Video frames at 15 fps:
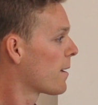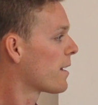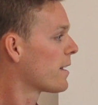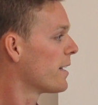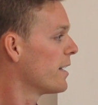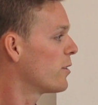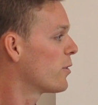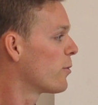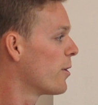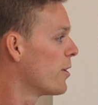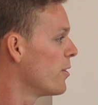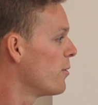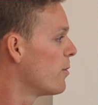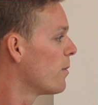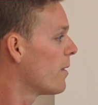click
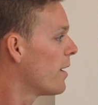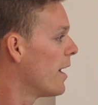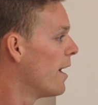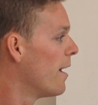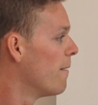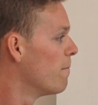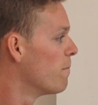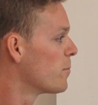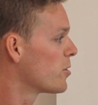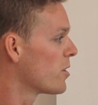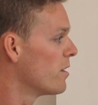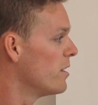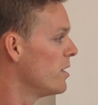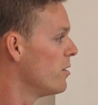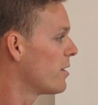through.
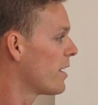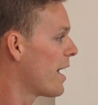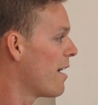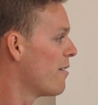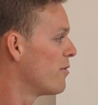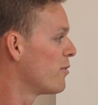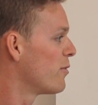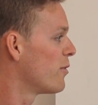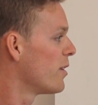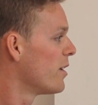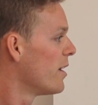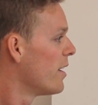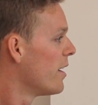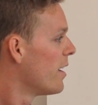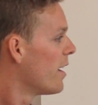So you'd have
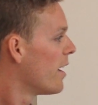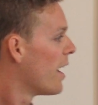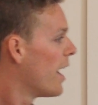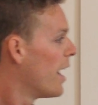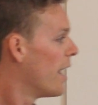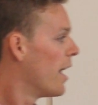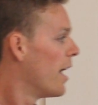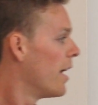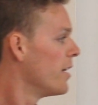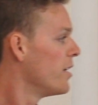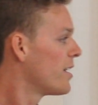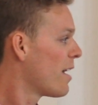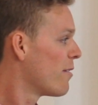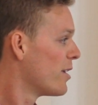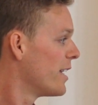
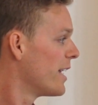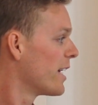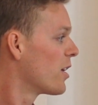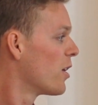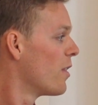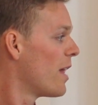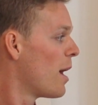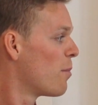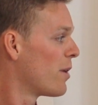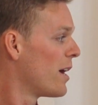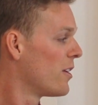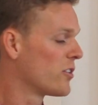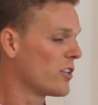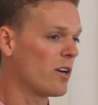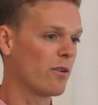a link on that
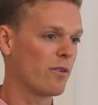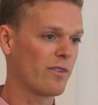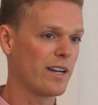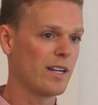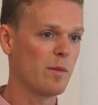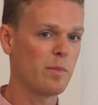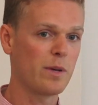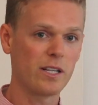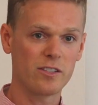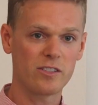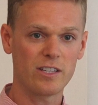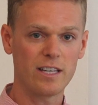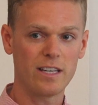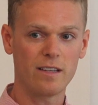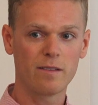browse our
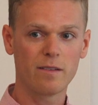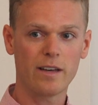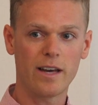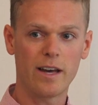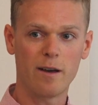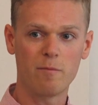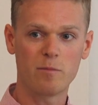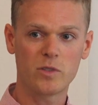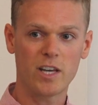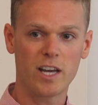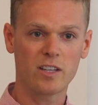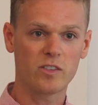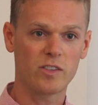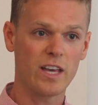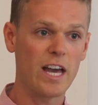availability
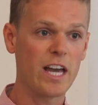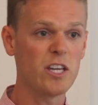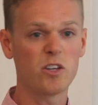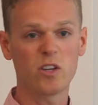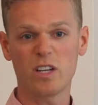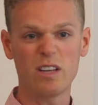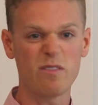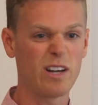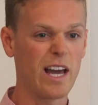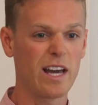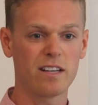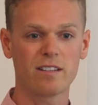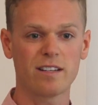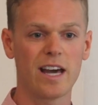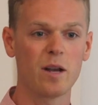text there. You could even
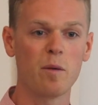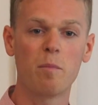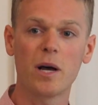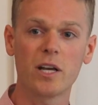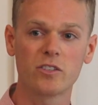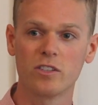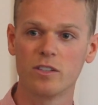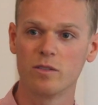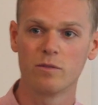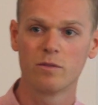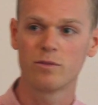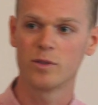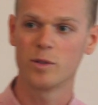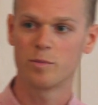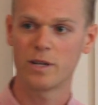add a button
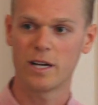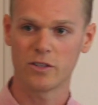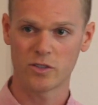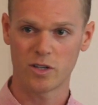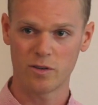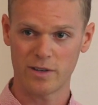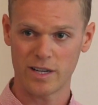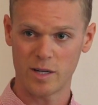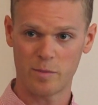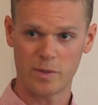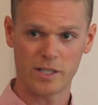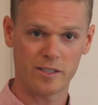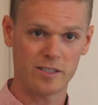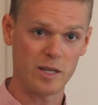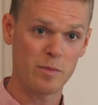for browse our
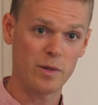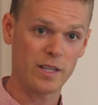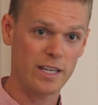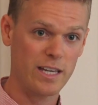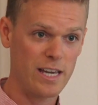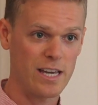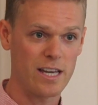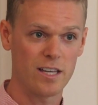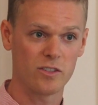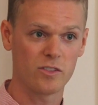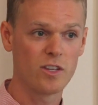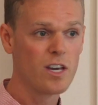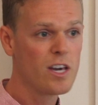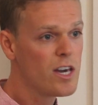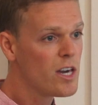availability, but the key
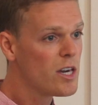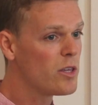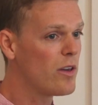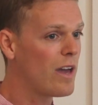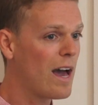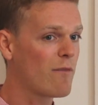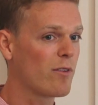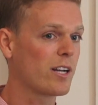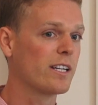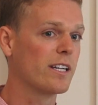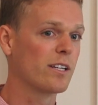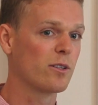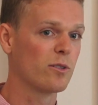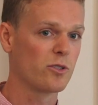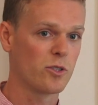is that you have a
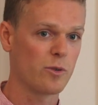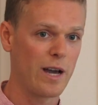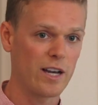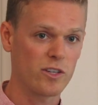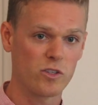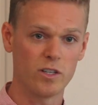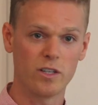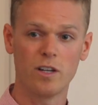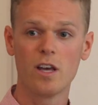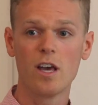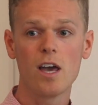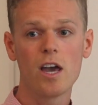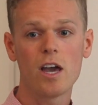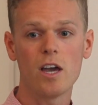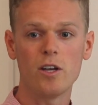clear call to action
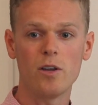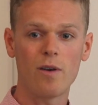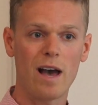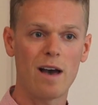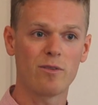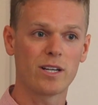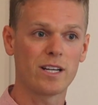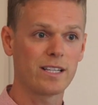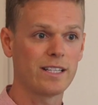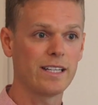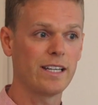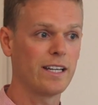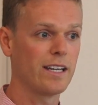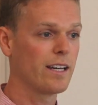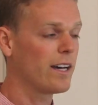and you have a
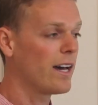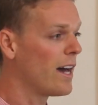clear